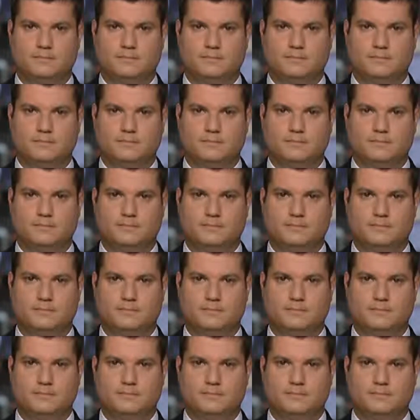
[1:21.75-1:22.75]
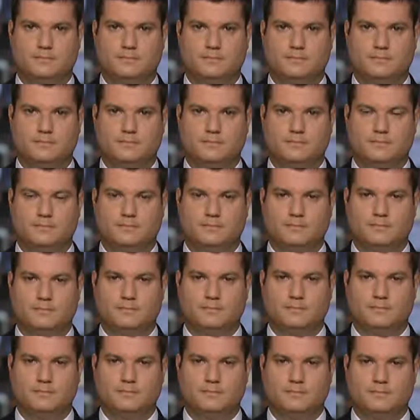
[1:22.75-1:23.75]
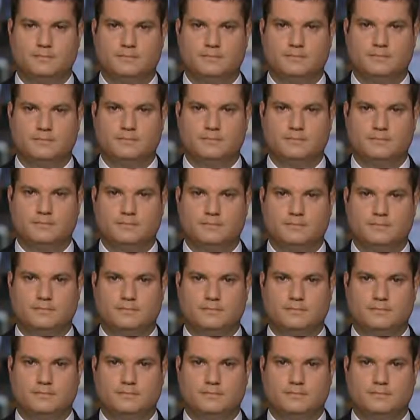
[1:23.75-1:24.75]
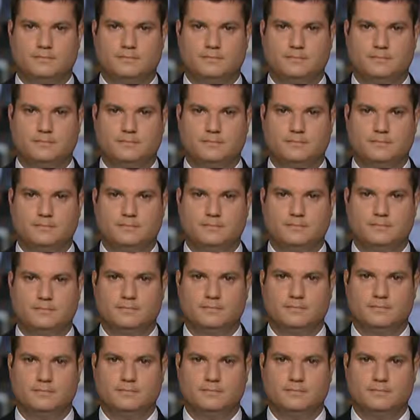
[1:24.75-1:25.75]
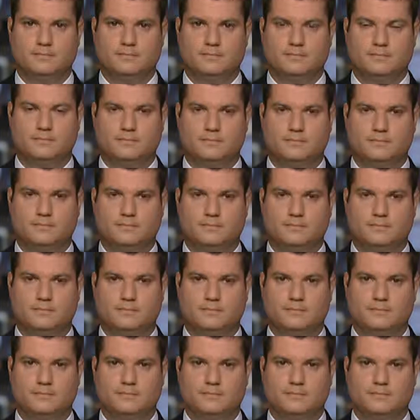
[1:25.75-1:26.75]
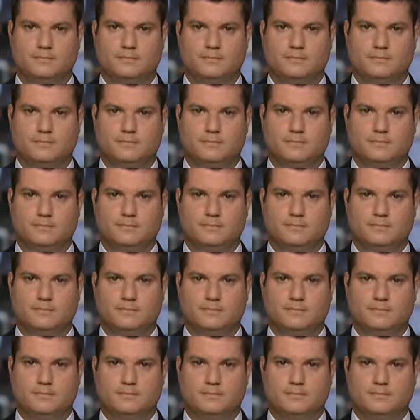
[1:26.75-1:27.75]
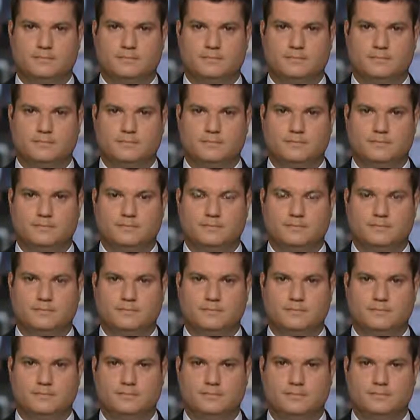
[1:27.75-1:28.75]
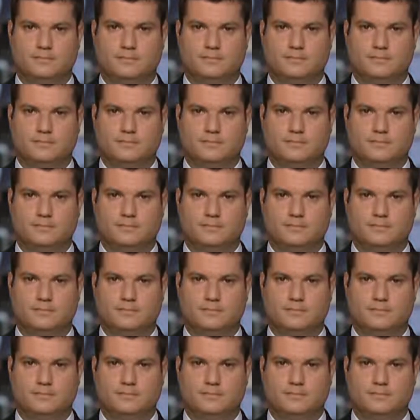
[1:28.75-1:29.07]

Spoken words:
No words are spoken by the person on screen.